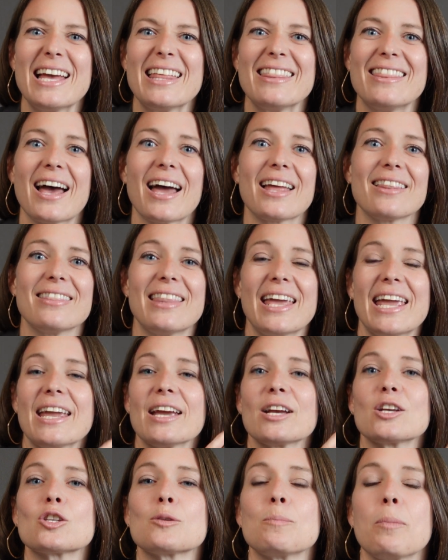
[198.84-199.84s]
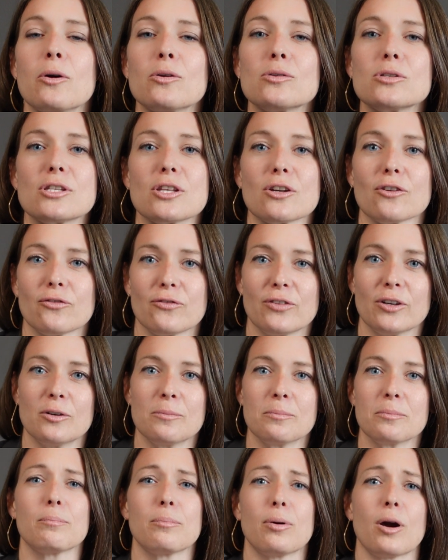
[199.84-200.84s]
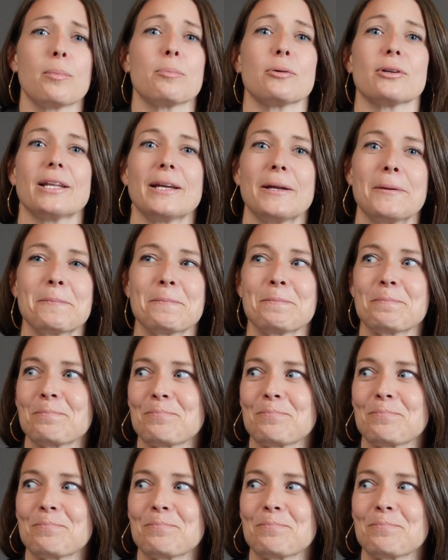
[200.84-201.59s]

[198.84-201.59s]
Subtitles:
that they expose their film properly.